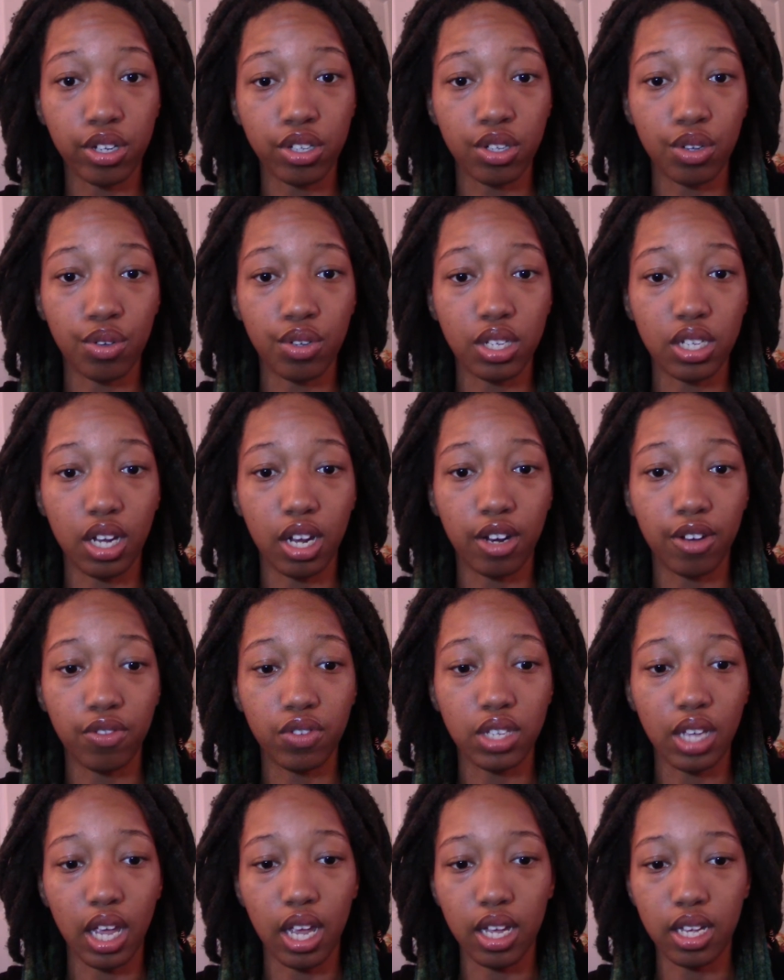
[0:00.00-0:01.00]
So instead of
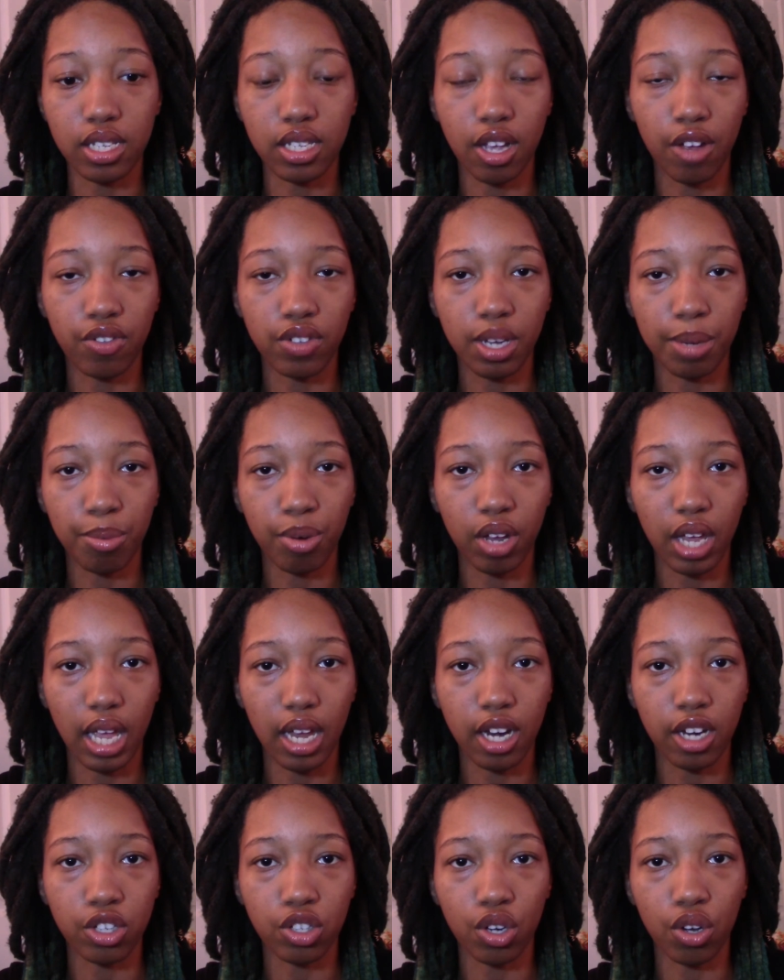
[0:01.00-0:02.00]
saying a
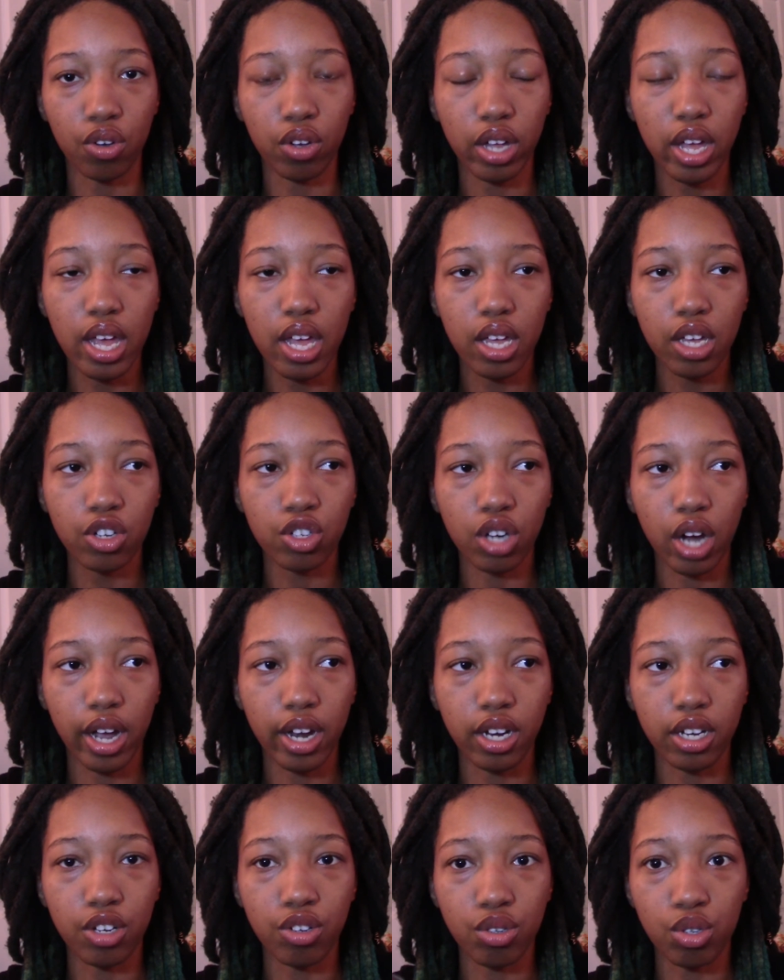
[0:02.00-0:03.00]
self-deprecating joke, try
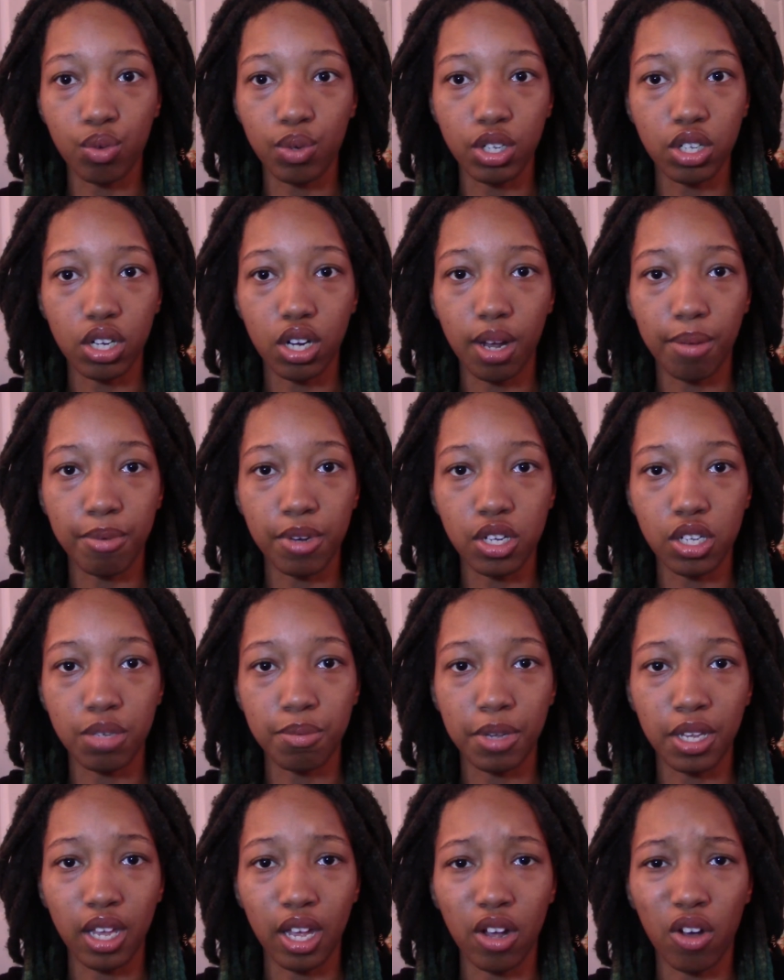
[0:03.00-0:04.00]
to switch it up and just
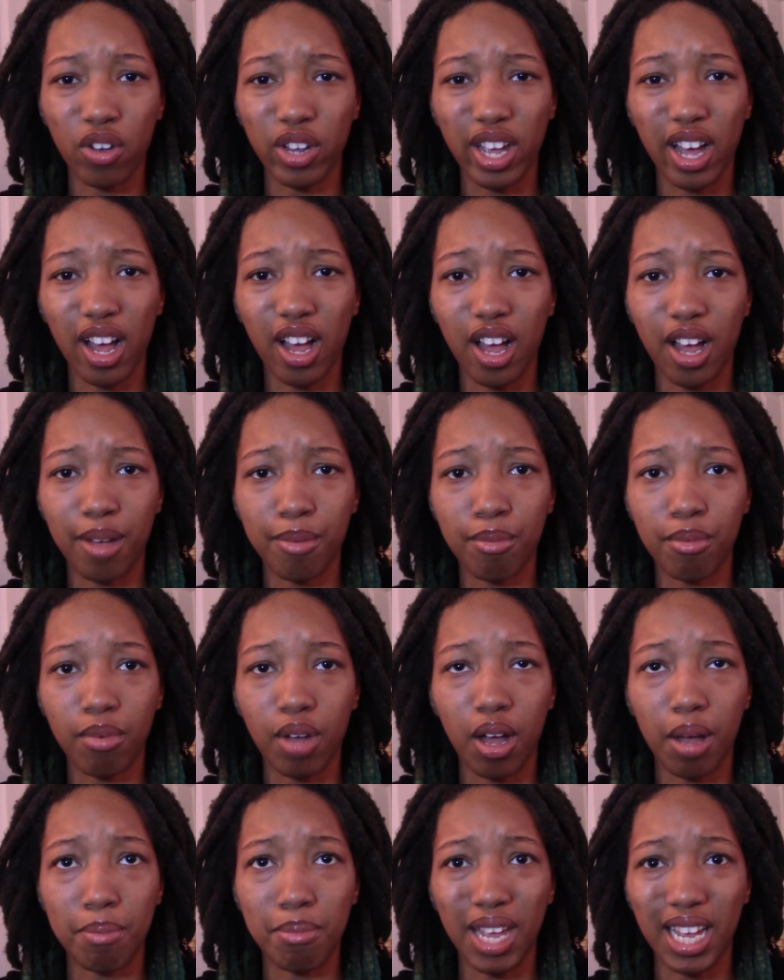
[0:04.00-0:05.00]
be like, oh yeah, I'm
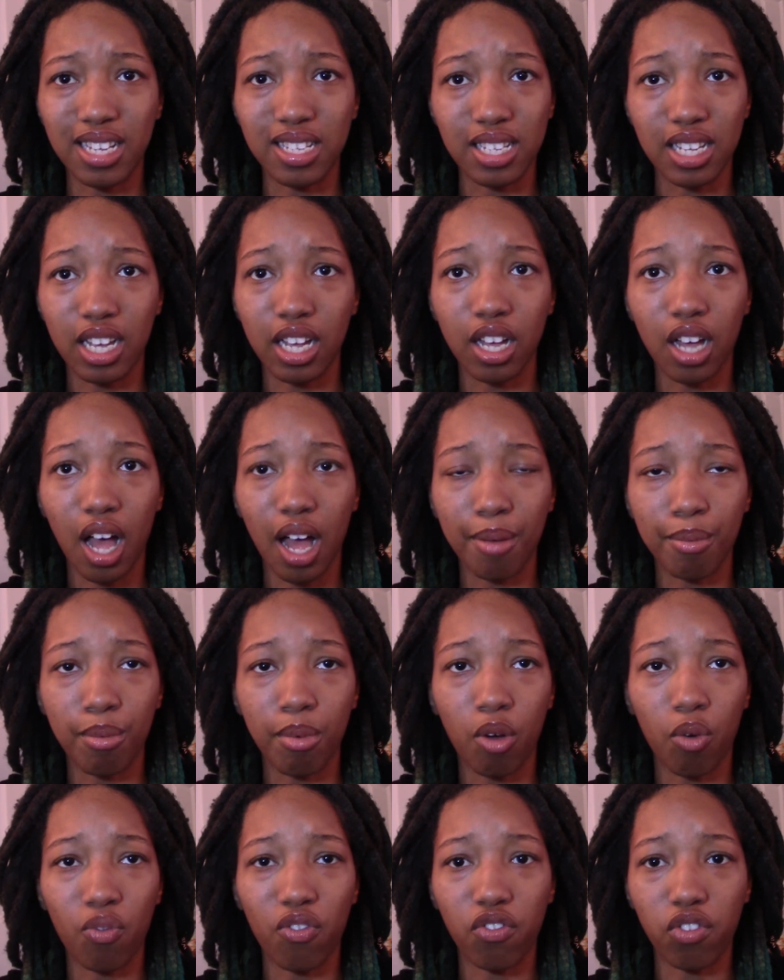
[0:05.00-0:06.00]
amazing,
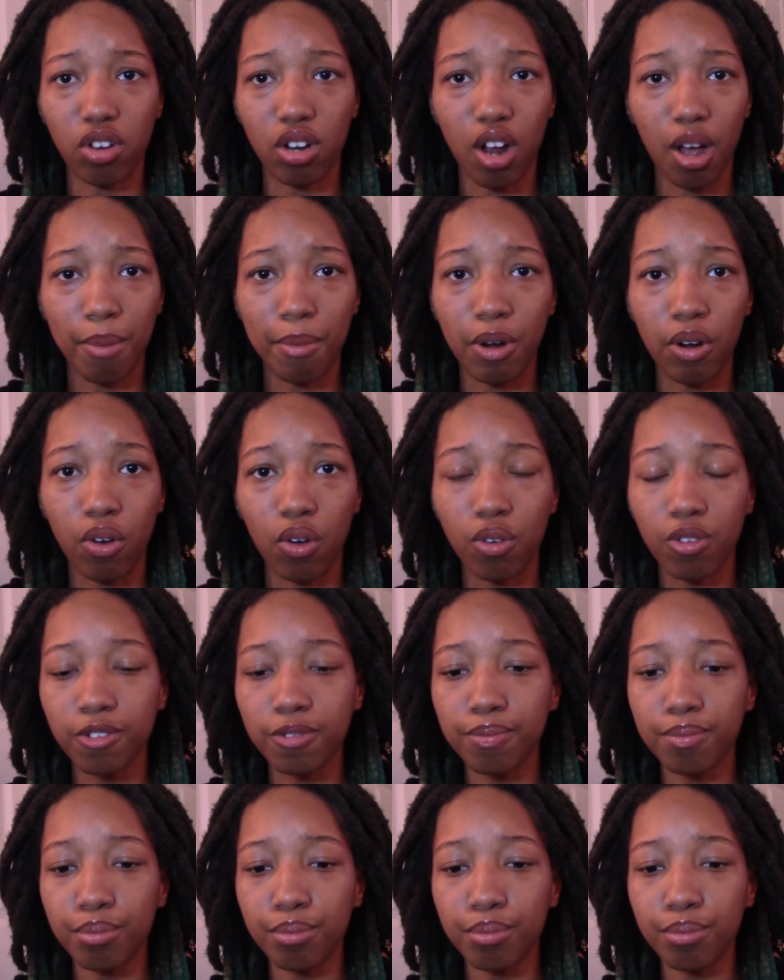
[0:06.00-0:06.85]
I'm phenomenal.